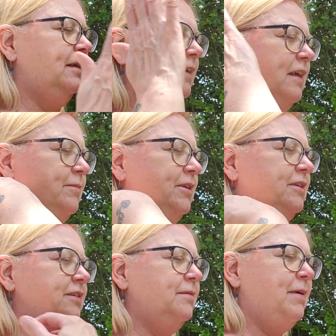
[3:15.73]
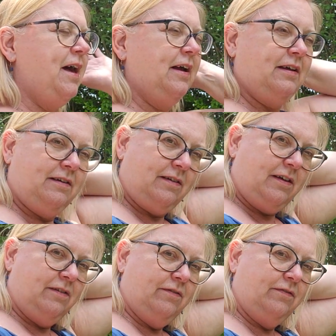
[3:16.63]
Coming to the back
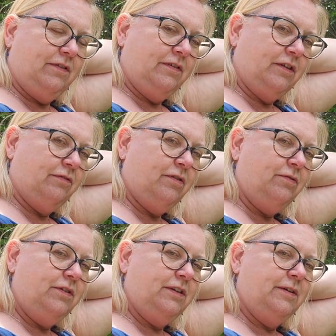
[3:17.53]
of the throat,